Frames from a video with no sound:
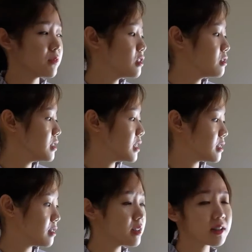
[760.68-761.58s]
So this
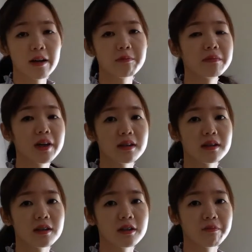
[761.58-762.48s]
can
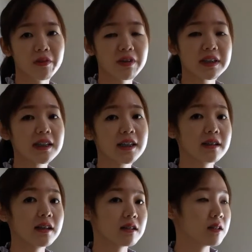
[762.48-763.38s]

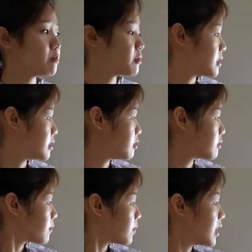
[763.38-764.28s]
facilitate the procedure,
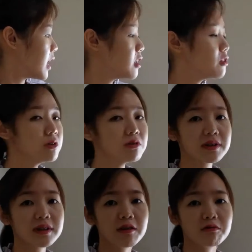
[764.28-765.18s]
and also
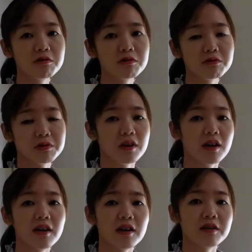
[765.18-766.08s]
set rules
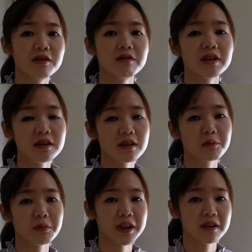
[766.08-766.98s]
during the
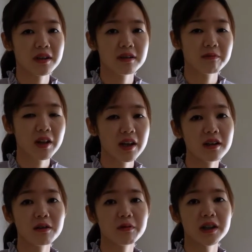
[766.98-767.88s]
waiting
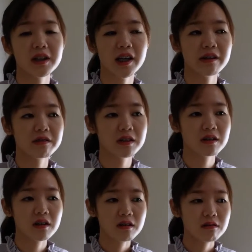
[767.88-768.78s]
area.
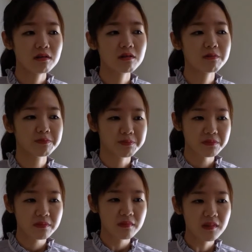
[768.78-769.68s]
So
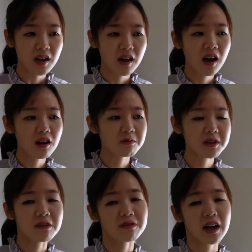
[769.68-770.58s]
I
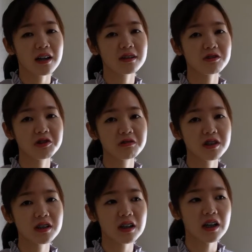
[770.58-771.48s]
observed that the children